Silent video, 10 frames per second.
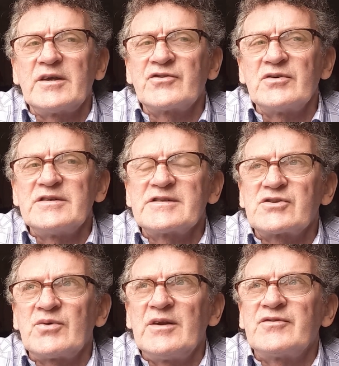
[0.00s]
It's only
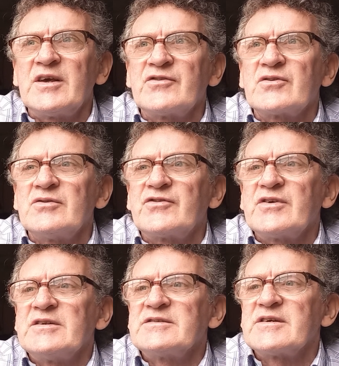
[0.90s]
12 days ago
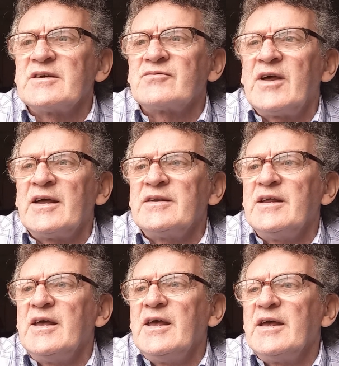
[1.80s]
since it ran
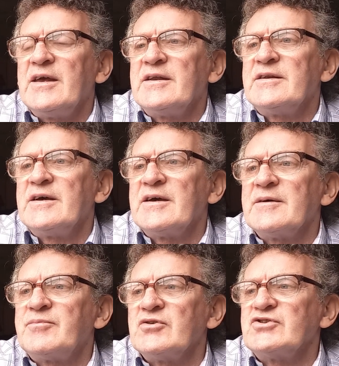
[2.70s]
in
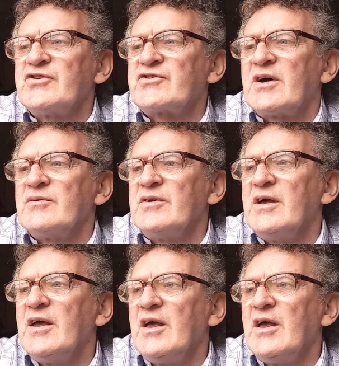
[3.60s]
Punchestown.